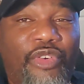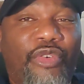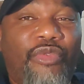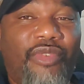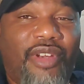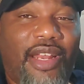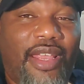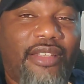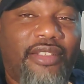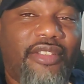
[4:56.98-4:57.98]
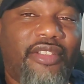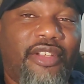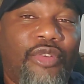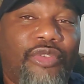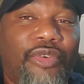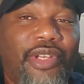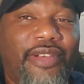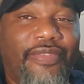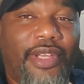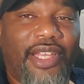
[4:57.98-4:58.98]
recruiting class just to go
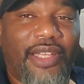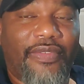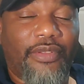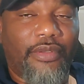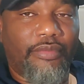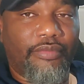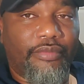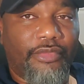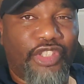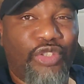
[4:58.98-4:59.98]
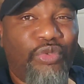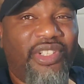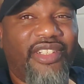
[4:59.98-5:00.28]
3-5. Who